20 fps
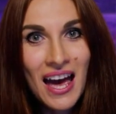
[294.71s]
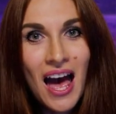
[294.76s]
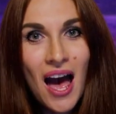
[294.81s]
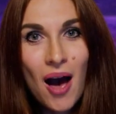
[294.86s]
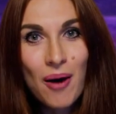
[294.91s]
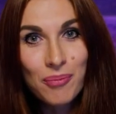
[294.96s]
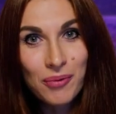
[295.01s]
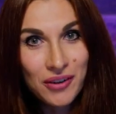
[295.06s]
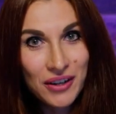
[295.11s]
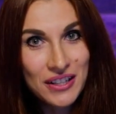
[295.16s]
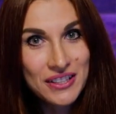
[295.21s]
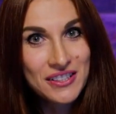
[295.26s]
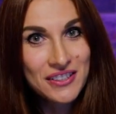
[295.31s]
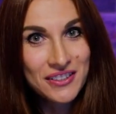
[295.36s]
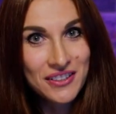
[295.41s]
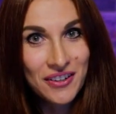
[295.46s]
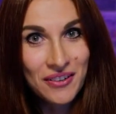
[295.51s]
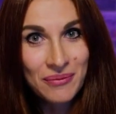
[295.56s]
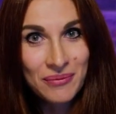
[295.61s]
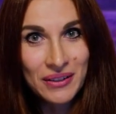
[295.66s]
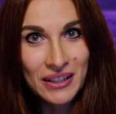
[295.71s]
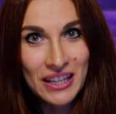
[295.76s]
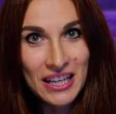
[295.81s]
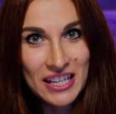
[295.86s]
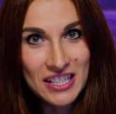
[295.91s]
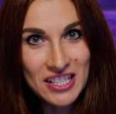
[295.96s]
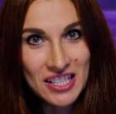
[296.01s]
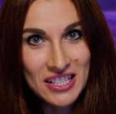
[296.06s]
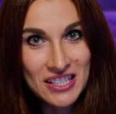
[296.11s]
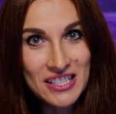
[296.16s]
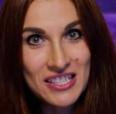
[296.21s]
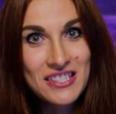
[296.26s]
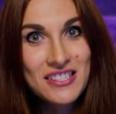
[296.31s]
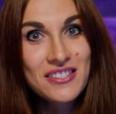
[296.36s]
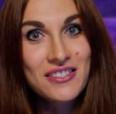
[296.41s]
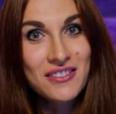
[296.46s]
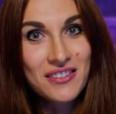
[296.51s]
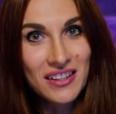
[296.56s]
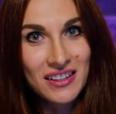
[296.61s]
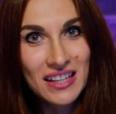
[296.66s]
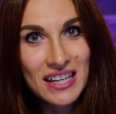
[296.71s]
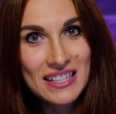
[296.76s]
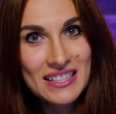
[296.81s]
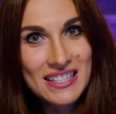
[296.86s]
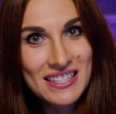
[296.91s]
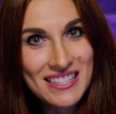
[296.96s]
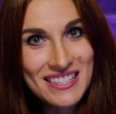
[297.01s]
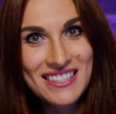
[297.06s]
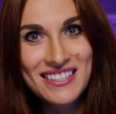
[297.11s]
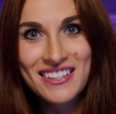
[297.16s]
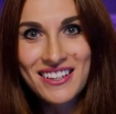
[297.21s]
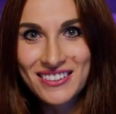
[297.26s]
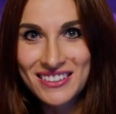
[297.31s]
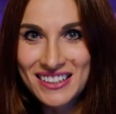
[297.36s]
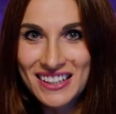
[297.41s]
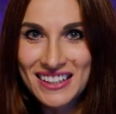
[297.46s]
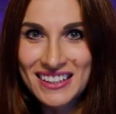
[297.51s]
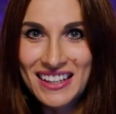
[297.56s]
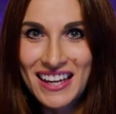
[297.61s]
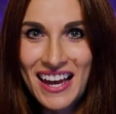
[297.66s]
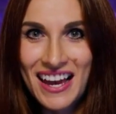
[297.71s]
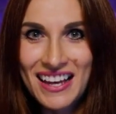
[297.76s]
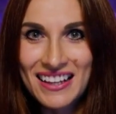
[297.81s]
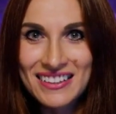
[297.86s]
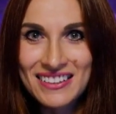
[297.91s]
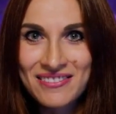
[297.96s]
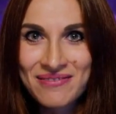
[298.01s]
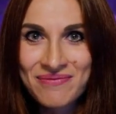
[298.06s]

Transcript: upgrading your applications to the latest .NET 8.